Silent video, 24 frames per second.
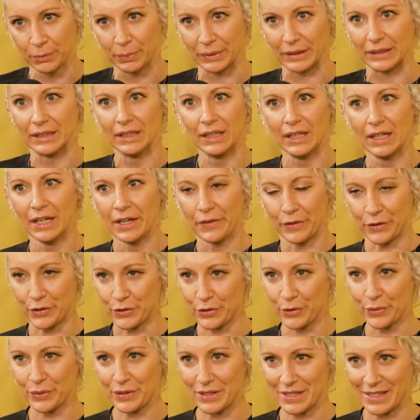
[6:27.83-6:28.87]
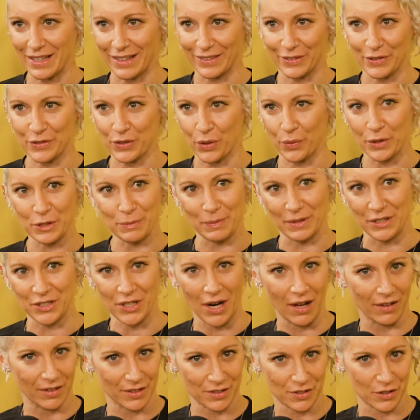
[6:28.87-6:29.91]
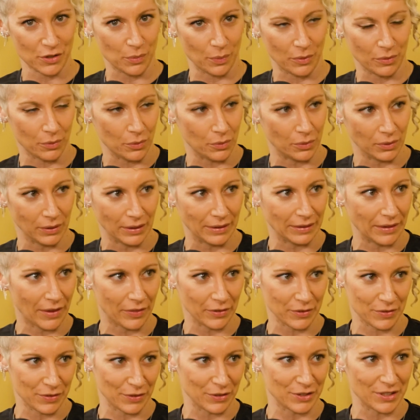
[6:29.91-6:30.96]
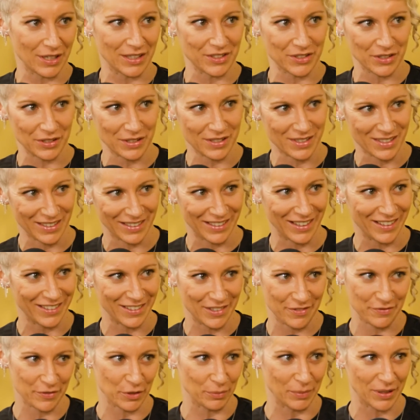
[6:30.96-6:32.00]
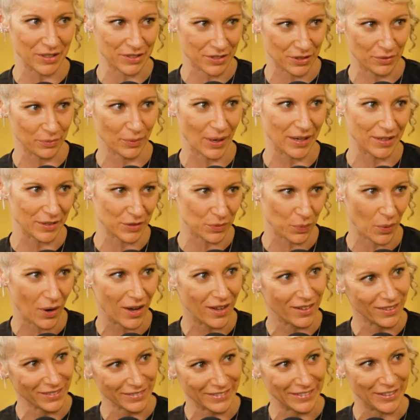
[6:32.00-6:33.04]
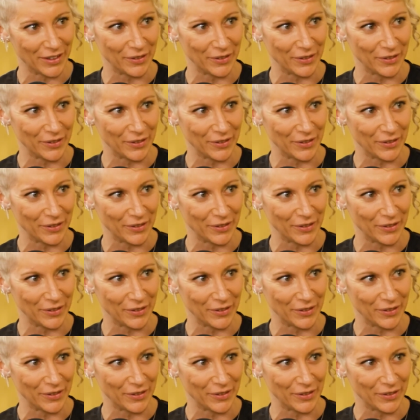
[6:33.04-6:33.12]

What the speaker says: But the truth is that there's always been challenges with Google and the other search engines to get information right as well.